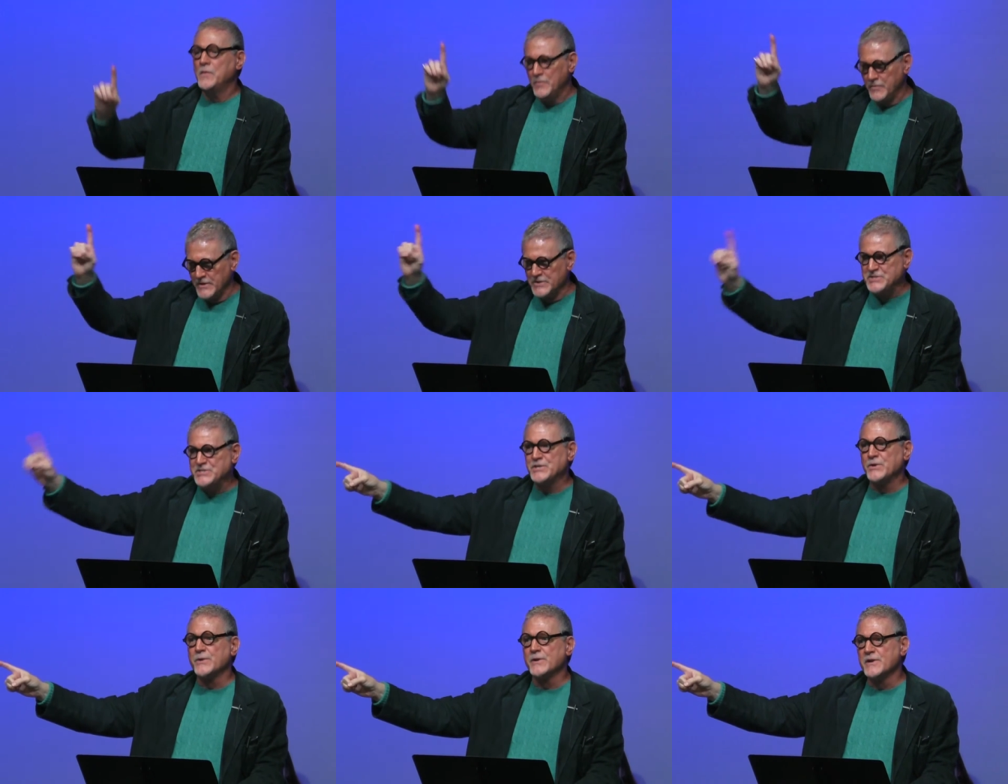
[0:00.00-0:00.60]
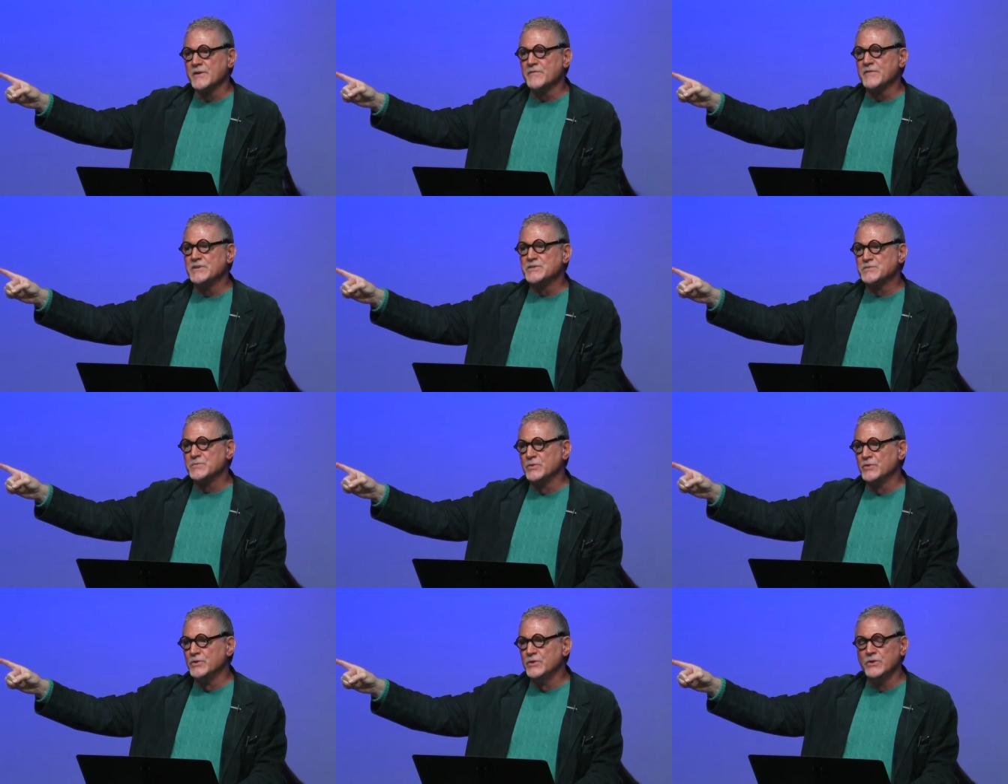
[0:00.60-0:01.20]
the children of
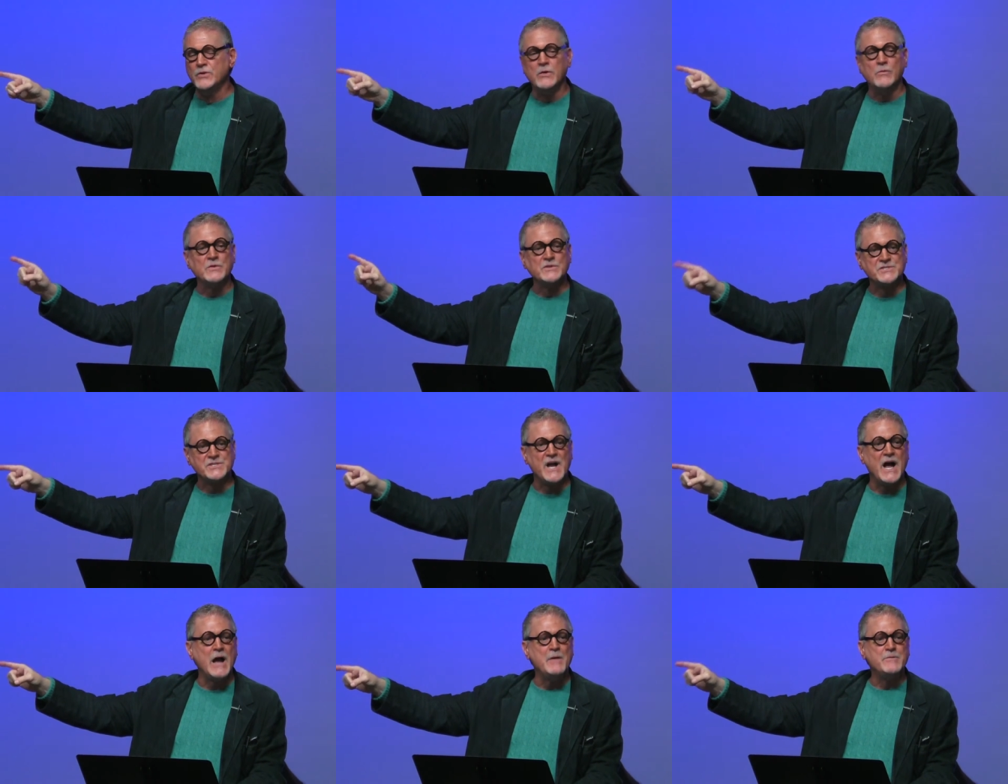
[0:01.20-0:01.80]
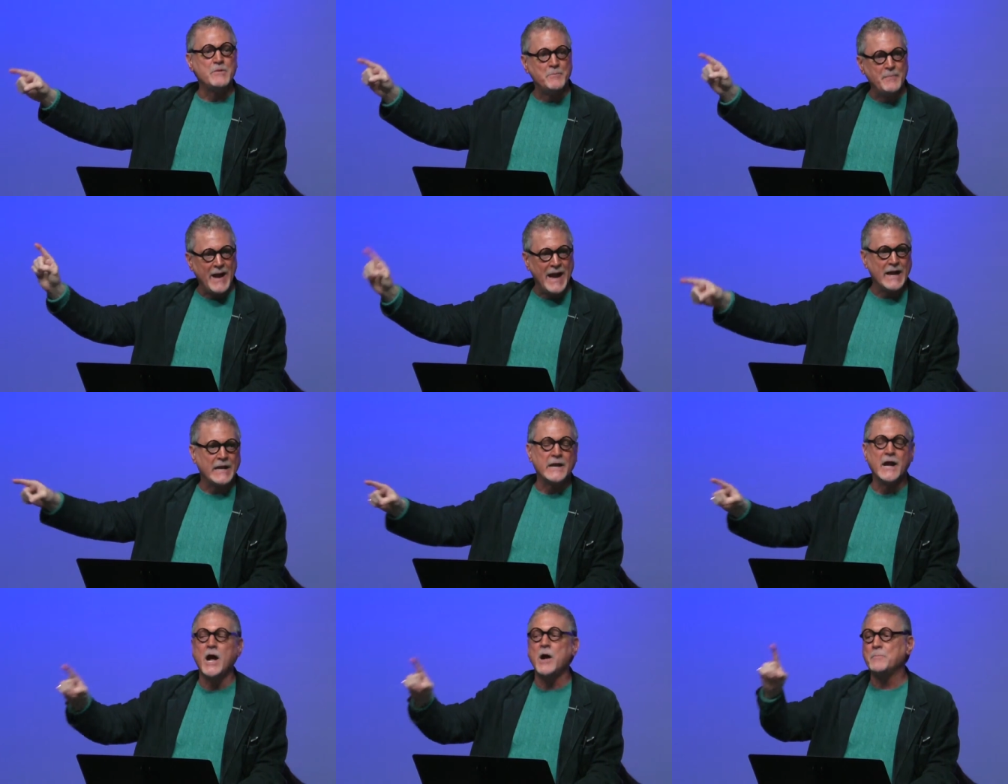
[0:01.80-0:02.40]
Israel knew it was time to
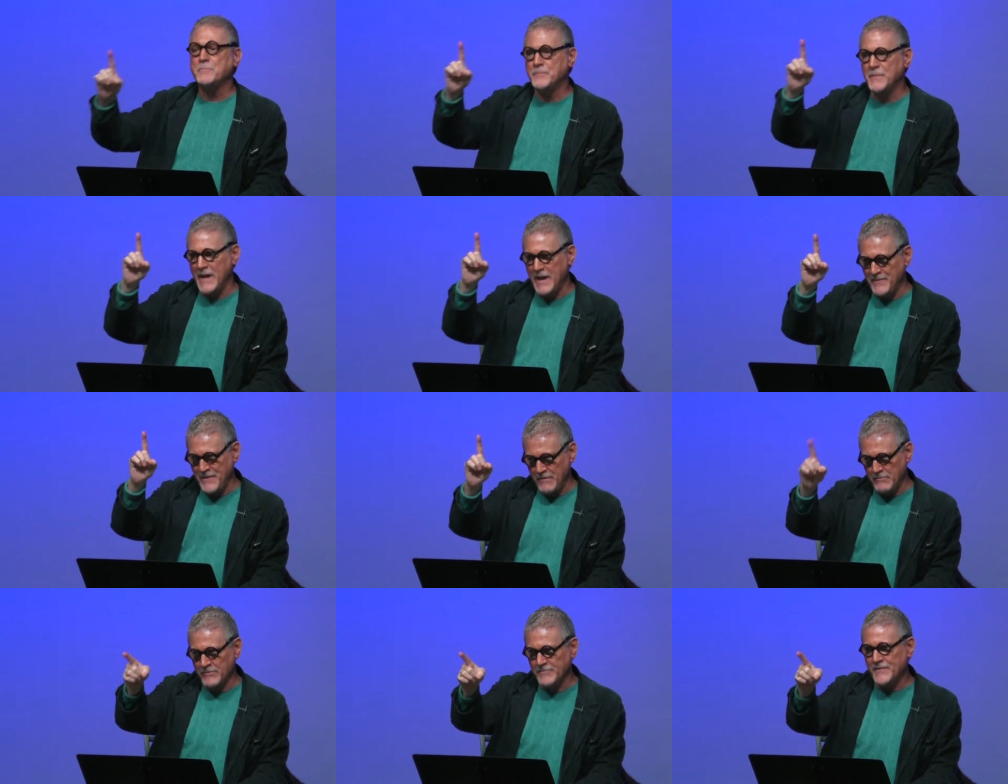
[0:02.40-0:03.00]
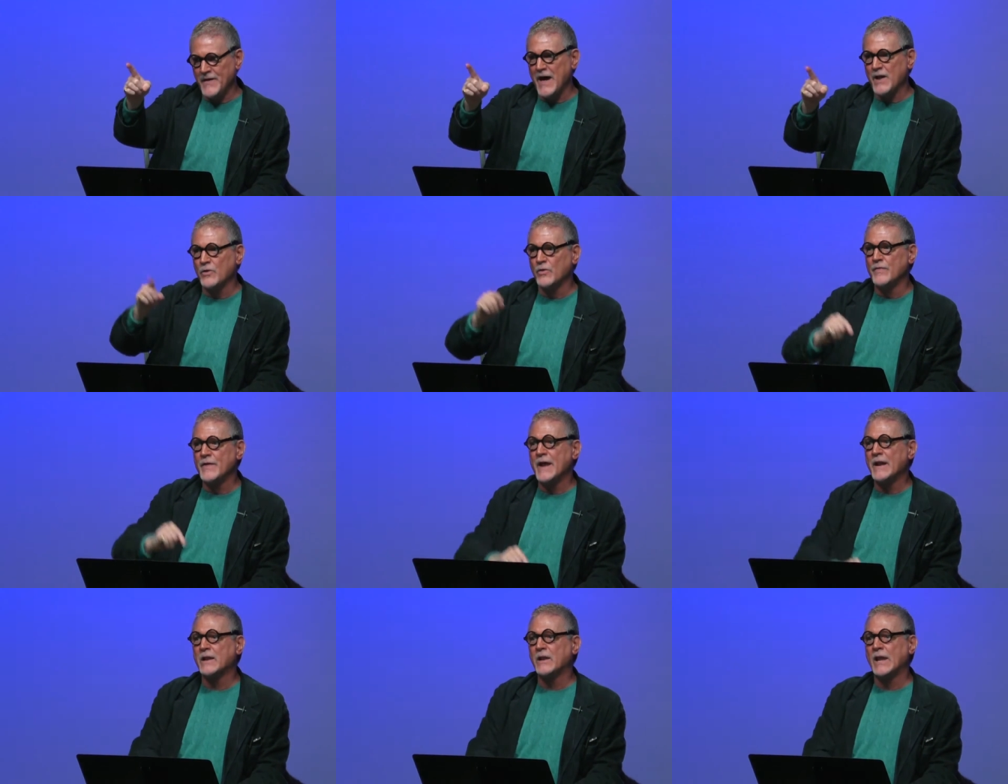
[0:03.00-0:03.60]
pack up, and they would follow
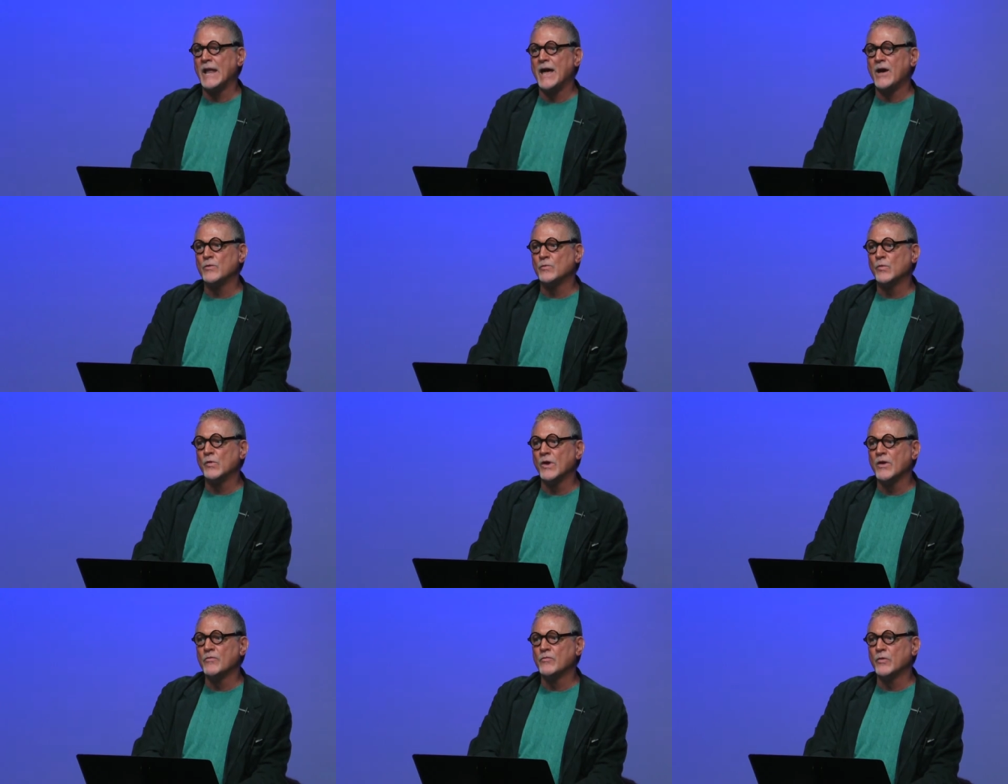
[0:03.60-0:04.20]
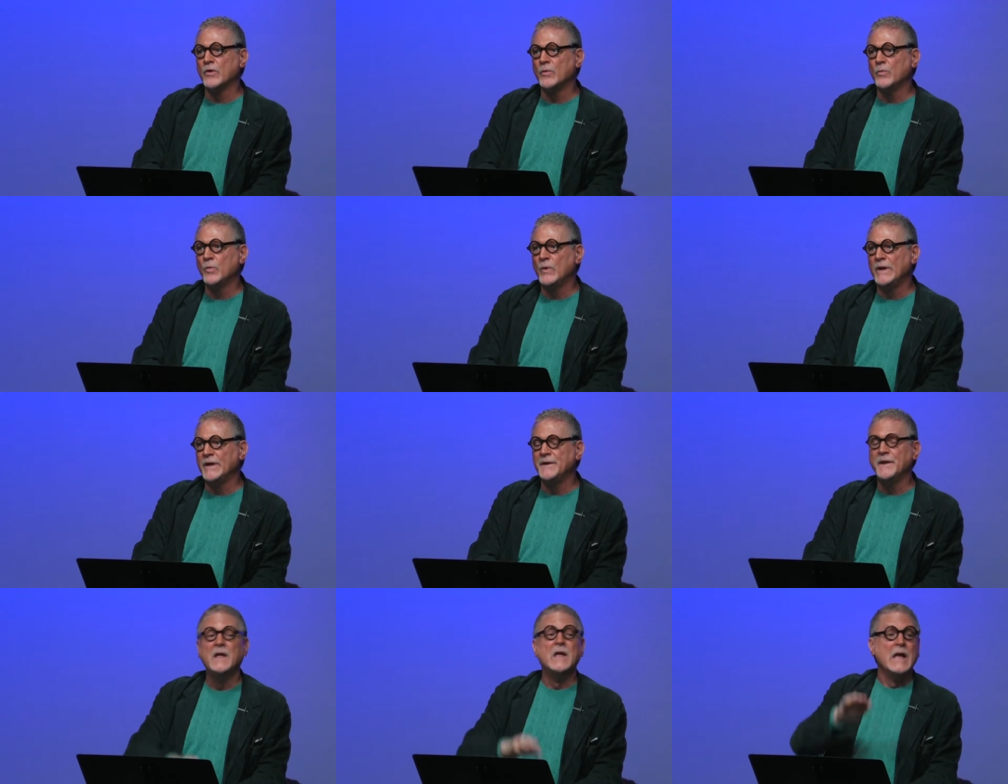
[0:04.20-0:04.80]
that cloud wherever it
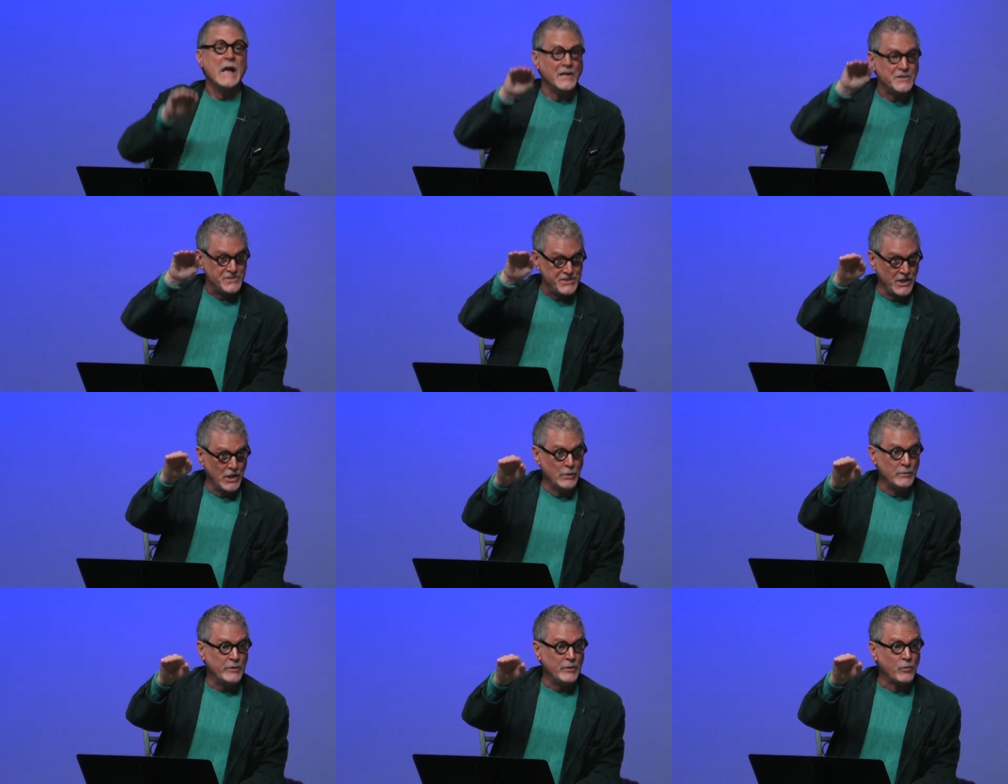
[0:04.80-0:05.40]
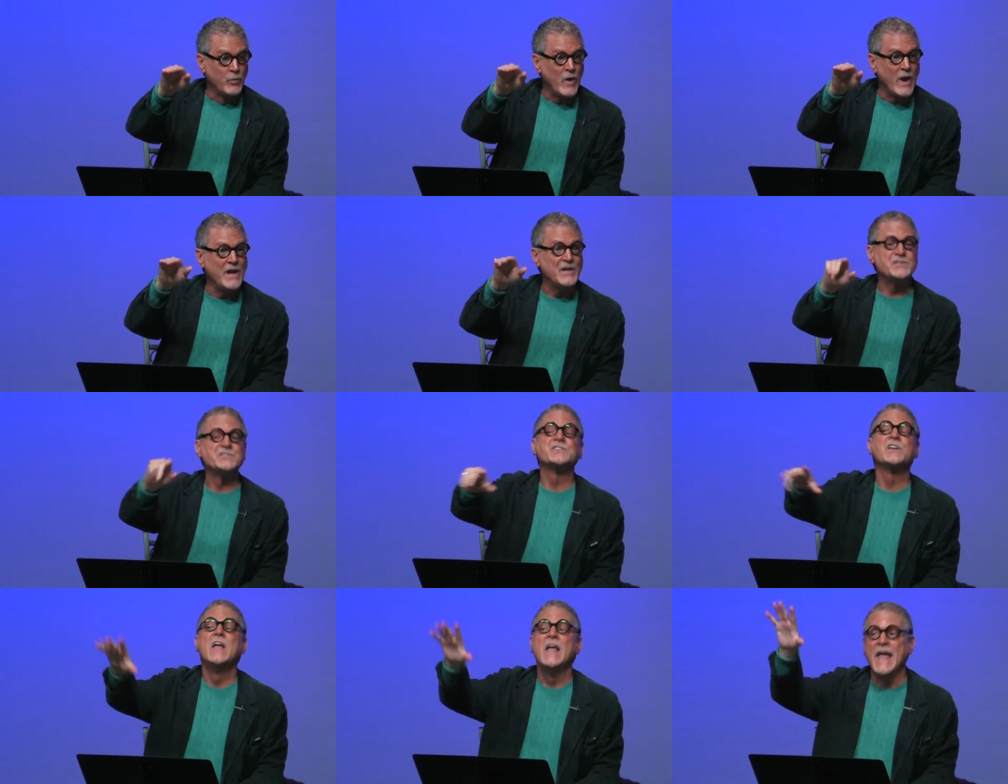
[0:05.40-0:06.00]
went until it would
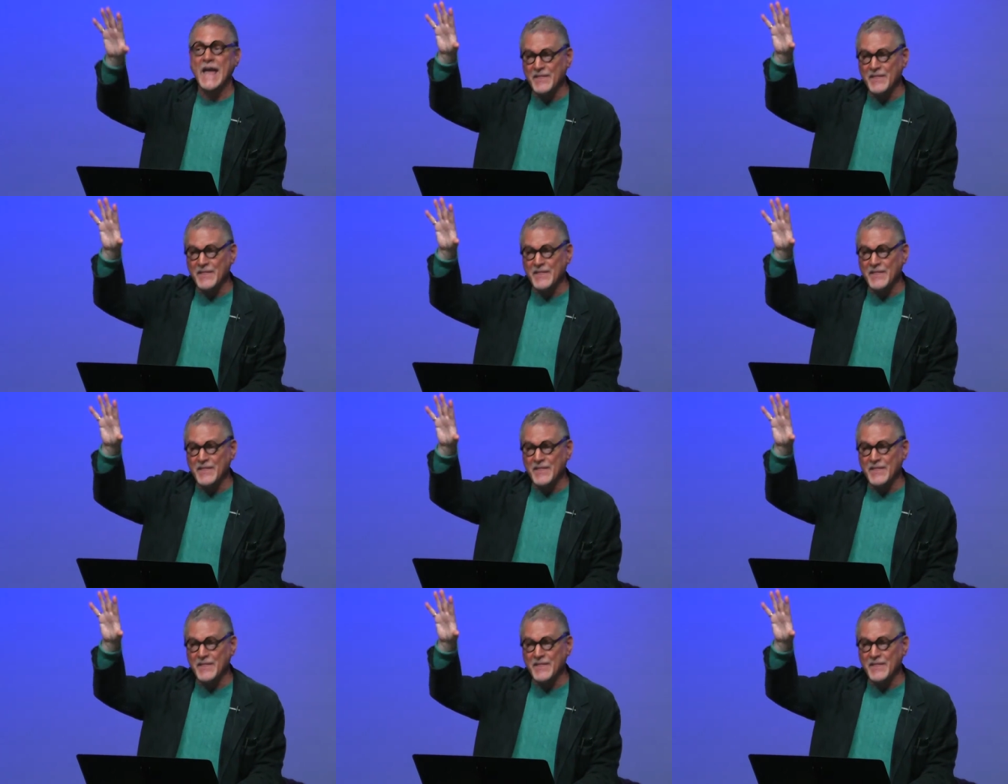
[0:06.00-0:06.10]
rest,